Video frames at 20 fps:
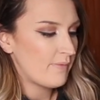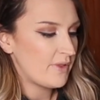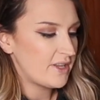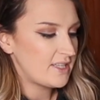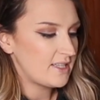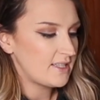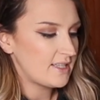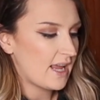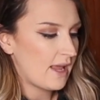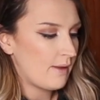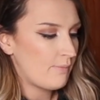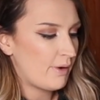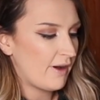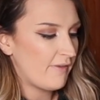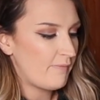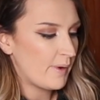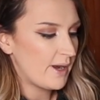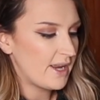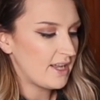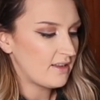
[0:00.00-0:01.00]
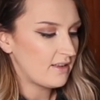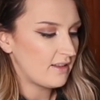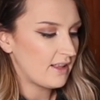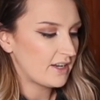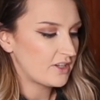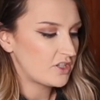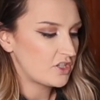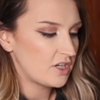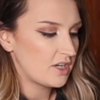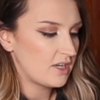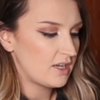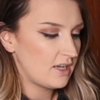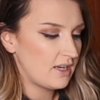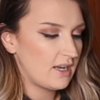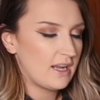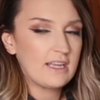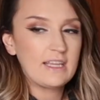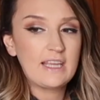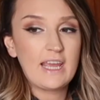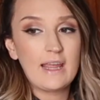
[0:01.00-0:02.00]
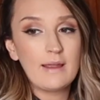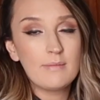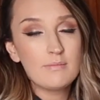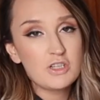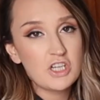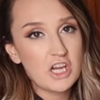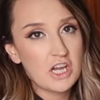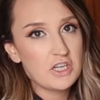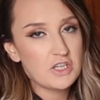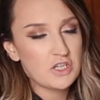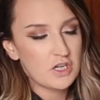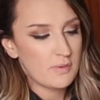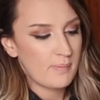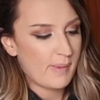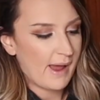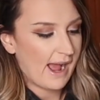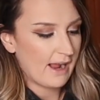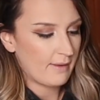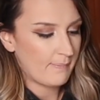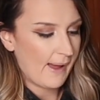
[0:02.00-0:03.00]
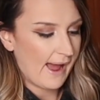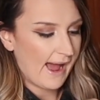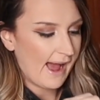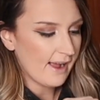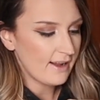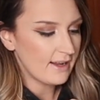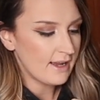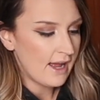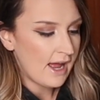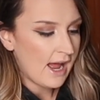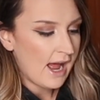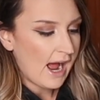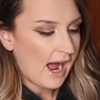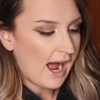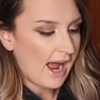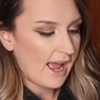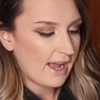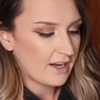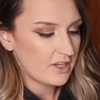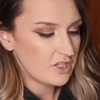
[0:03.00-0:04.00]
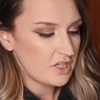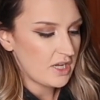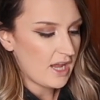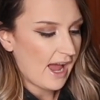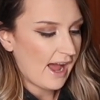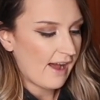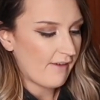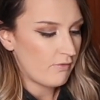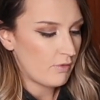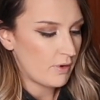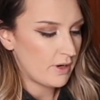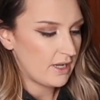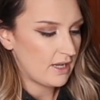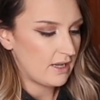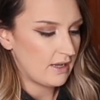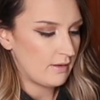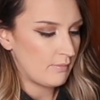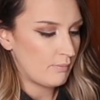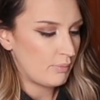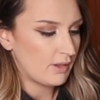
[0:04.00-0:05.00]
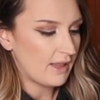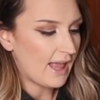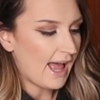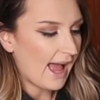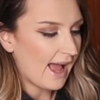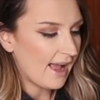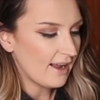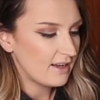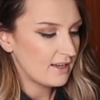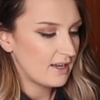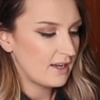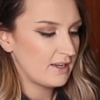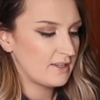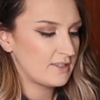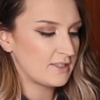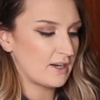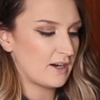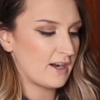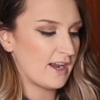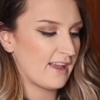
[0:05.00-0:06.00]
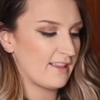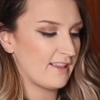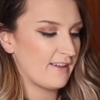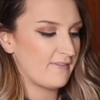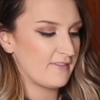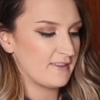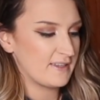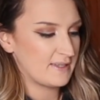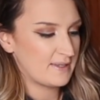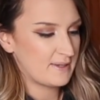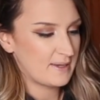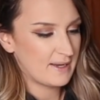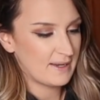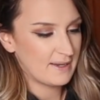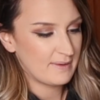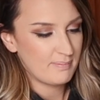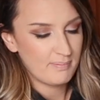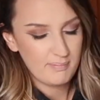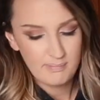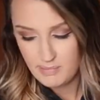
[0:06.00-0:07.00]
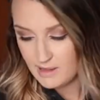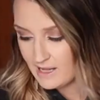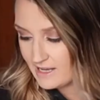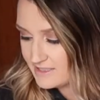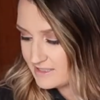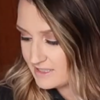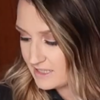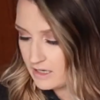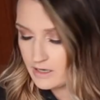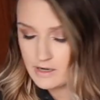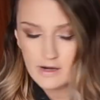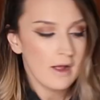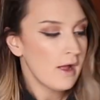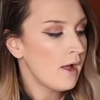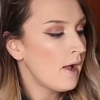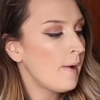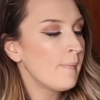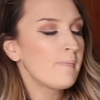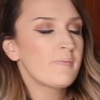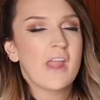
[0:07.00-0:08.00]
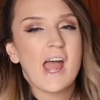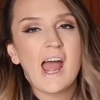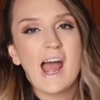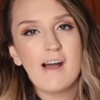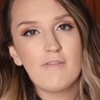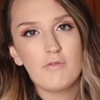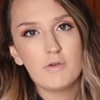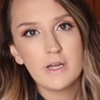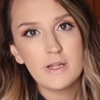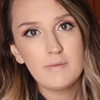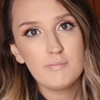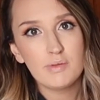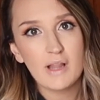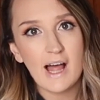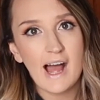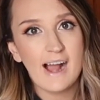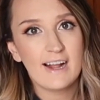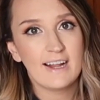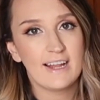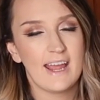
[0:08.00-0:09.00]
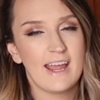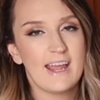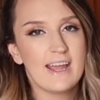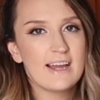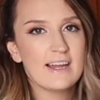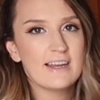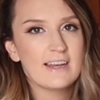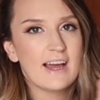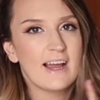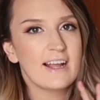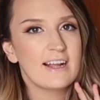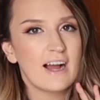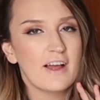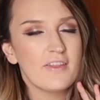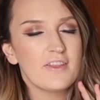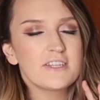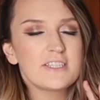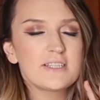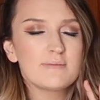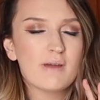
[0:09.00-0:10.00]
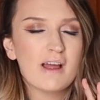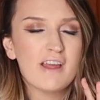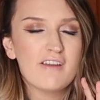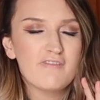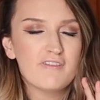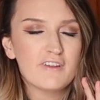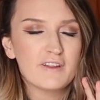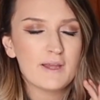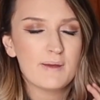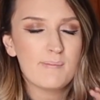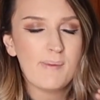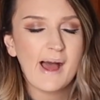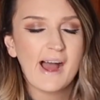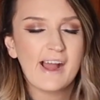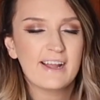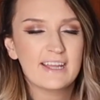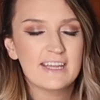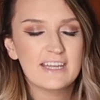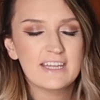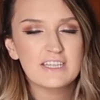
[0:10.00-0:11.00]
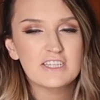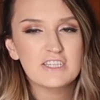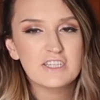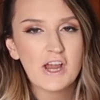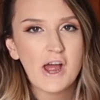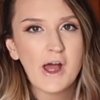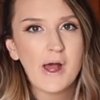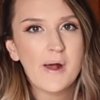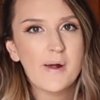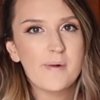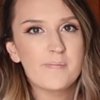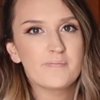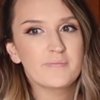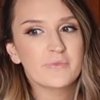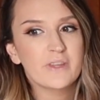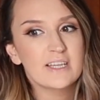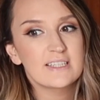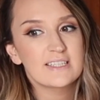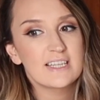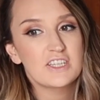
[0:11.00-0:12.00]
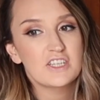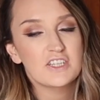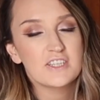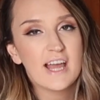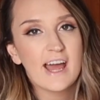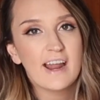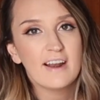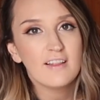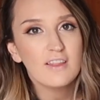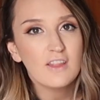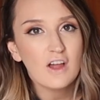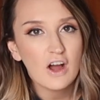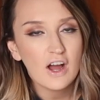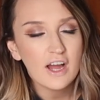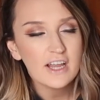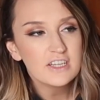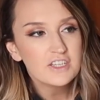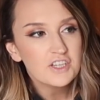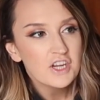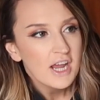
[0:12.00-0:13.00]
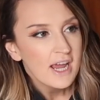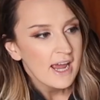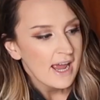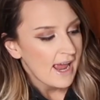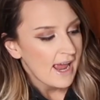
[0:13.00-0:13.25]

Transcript: This is a Buff Bunny Collection Game Changer backpack. I actually have one in black. Sorry, I left this plastic on. I have one in black and I got this in my affiliate package because they just had a launch.